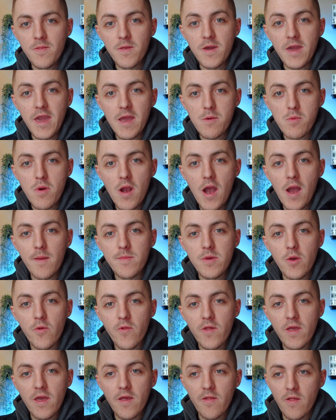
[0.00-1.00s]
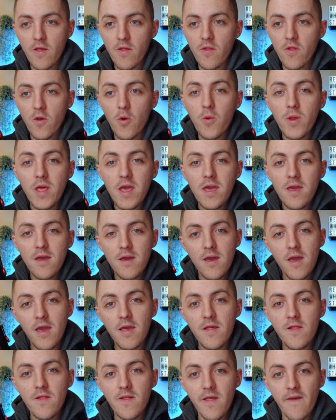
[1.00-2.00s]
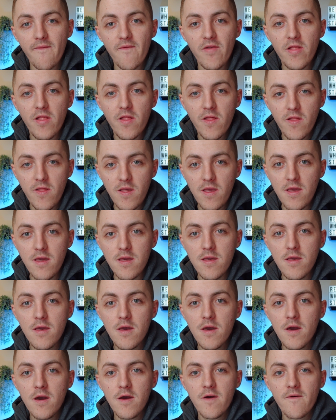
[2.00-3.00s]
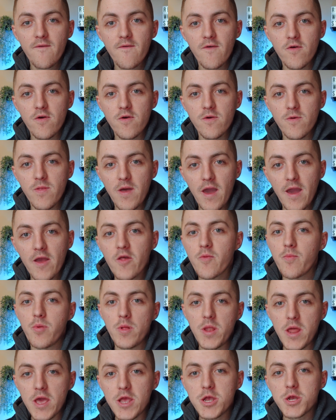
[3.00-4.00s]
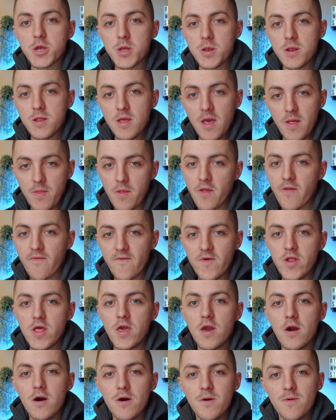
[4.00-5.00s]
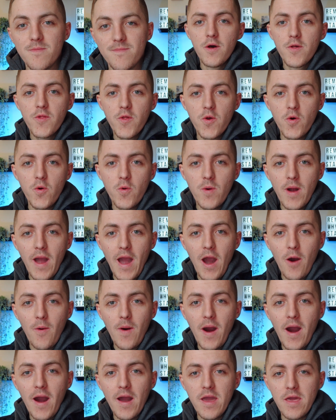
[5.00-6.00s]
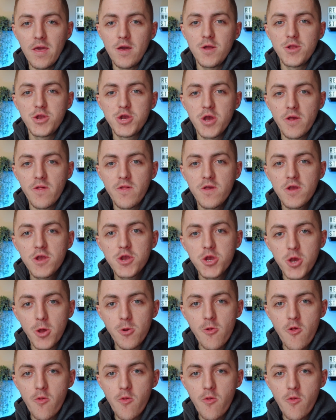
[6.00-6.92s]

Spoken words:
The camera I'm using is a Sony A7C for the explanation in this video. So how I adjust shutter